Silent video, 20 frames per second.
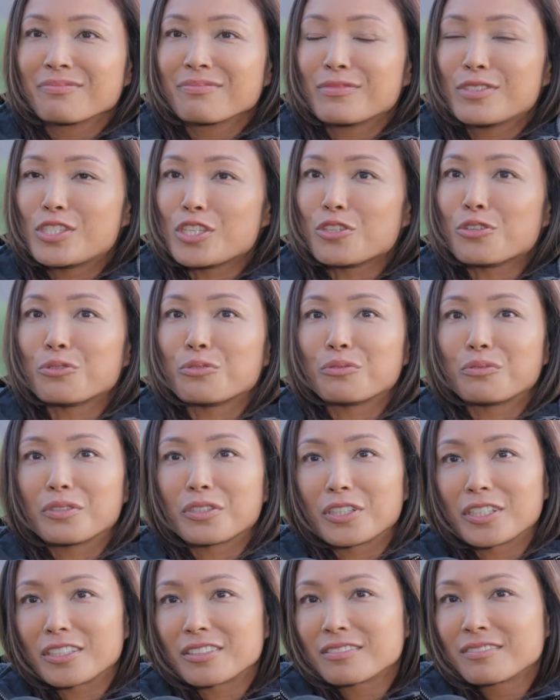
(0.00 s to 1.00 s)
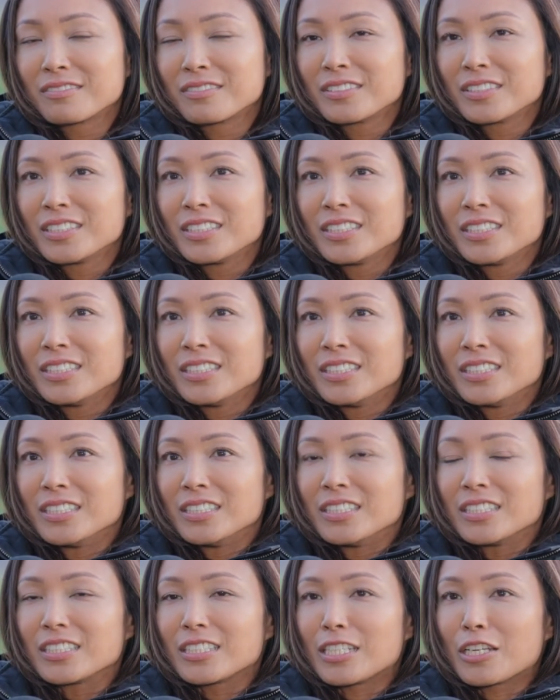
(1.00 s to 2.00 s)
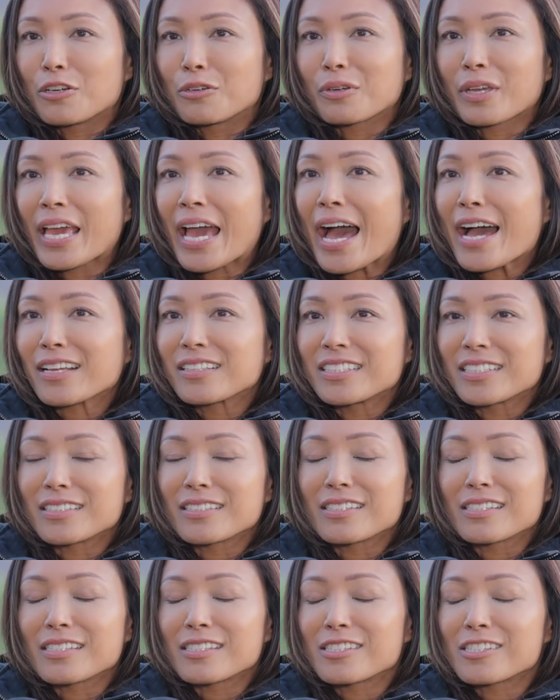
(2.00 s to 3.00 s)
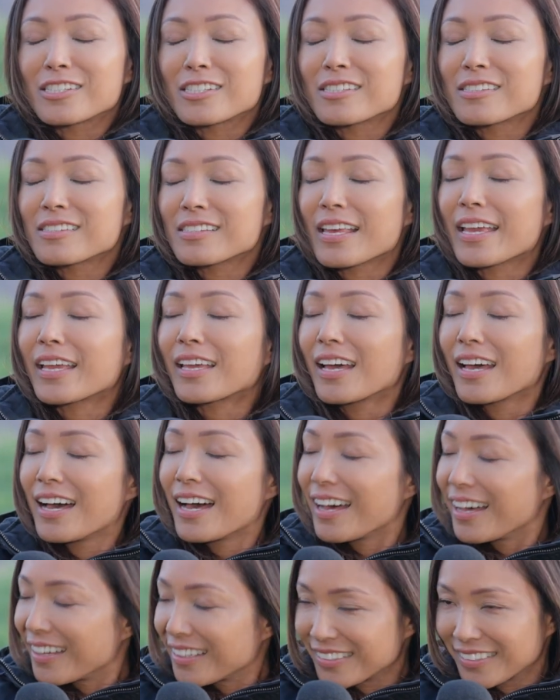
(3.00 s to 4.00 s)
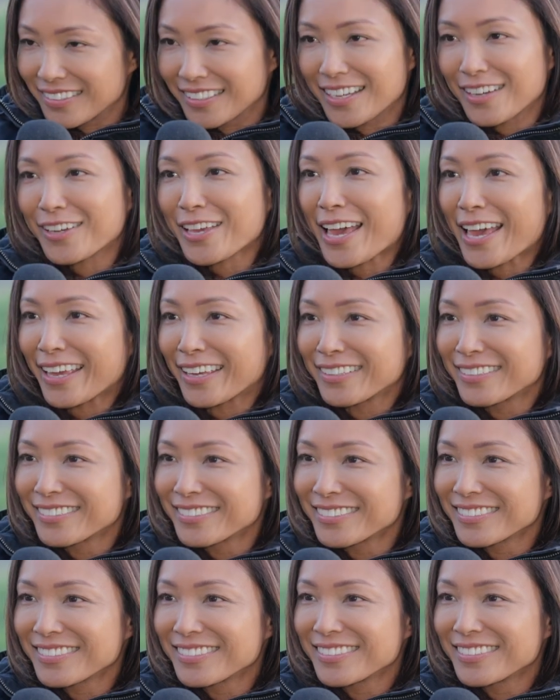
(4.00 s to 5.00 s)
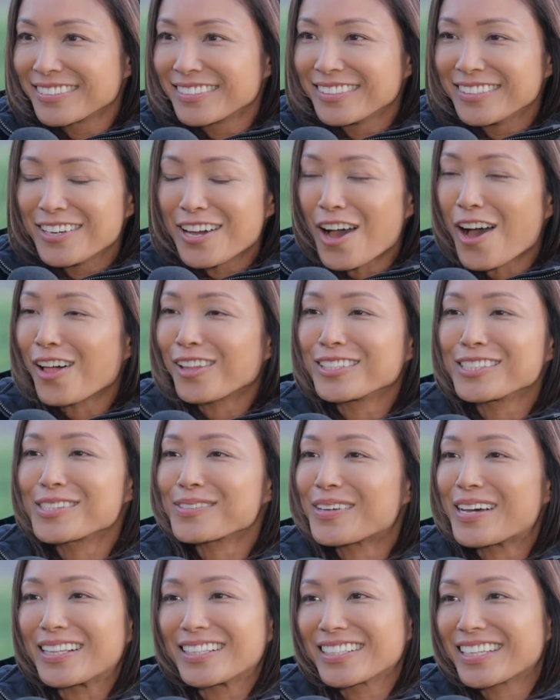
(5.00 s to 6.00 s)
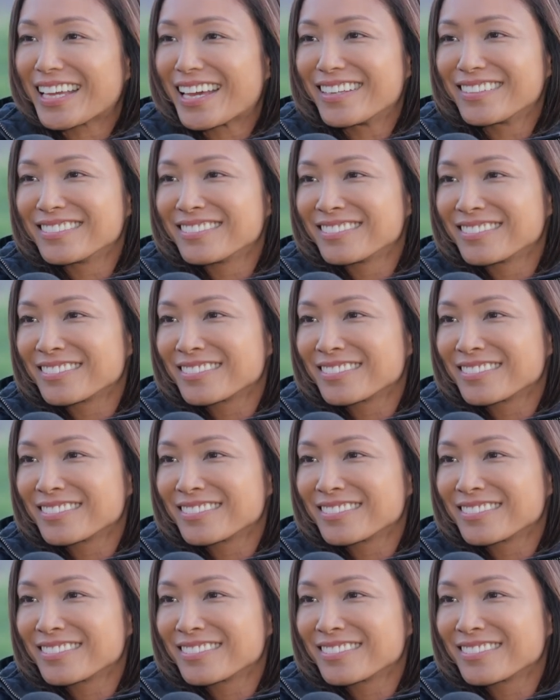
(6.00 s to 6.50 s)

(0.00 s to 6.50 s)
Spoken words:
dune or cactus, it's just like okay, all is well again.